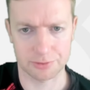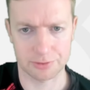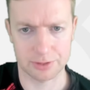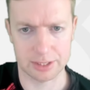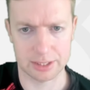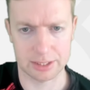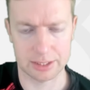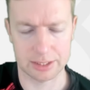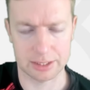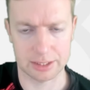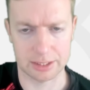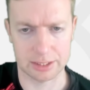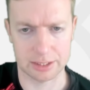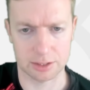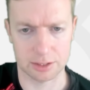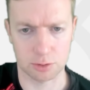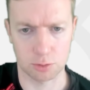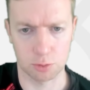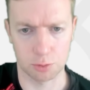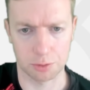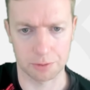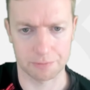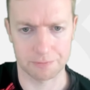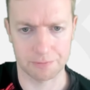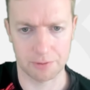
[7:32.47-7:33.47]
the
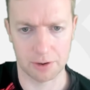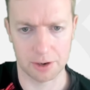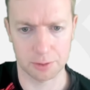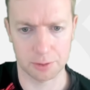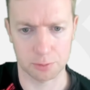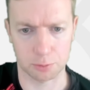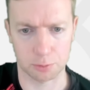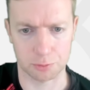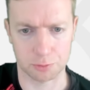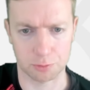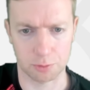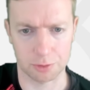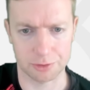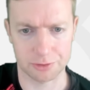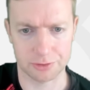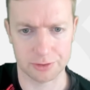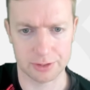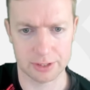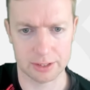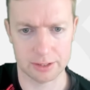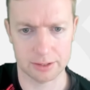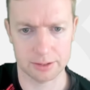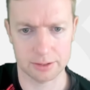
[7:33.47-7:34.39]
quarterfinals, wasn't it?